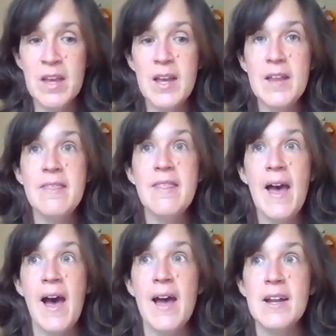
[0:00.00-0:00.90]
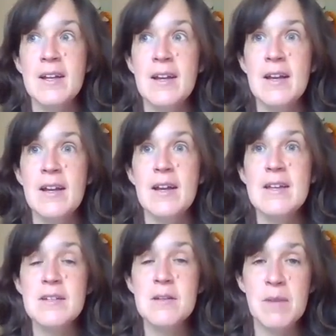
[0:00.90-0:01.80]
And that
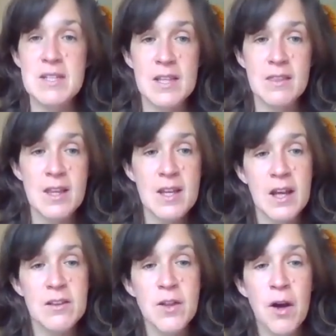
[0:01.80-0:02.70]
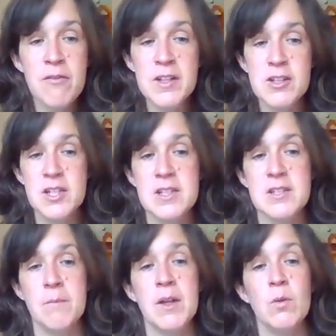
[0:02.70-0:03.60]
is an amazing thing. I love that she has
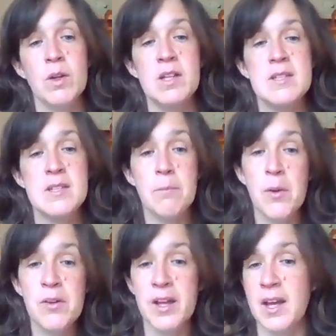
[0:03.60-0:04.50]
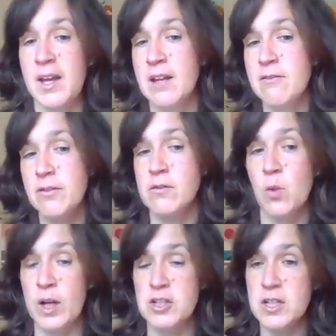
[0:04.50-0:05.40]
something really simple, like a handful of
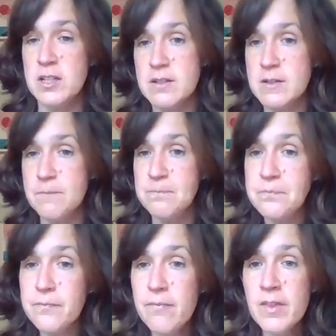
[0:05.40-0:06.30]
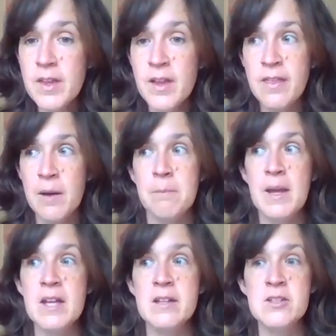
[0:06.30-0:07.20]
questions that
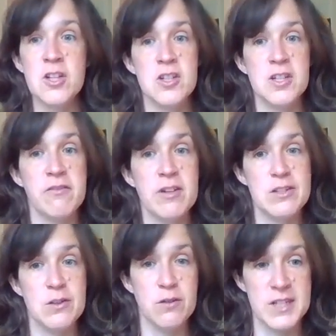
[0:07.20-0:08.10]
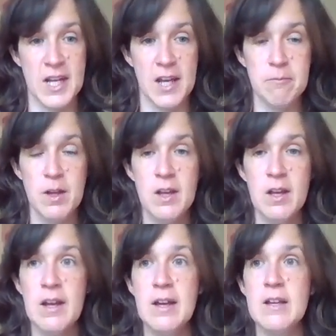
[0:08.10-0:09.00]
made such a difference over time.
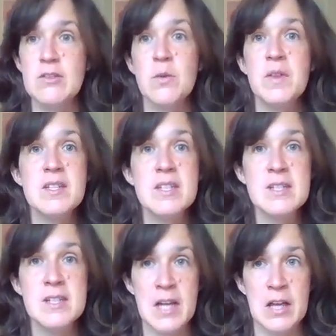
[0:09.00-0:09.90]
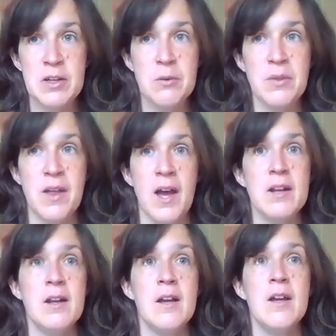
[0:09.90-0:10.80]
So this is to tell you that
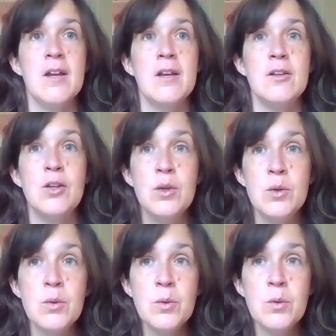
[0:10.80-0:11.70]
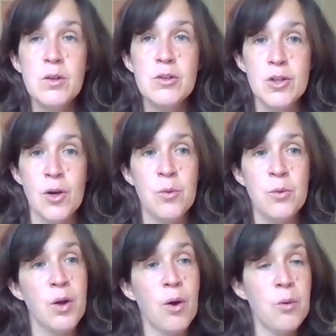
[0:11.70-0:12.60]
You don't
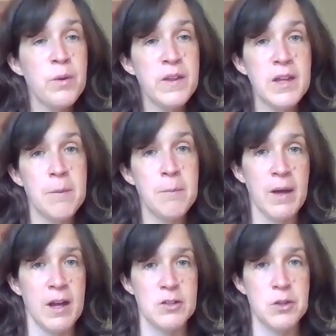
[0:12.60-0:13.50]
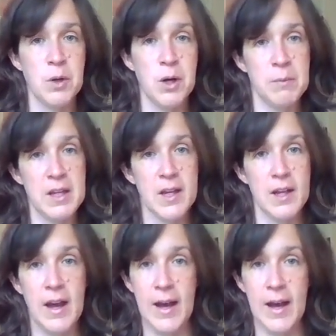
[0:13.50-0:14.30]
know the impact you are making.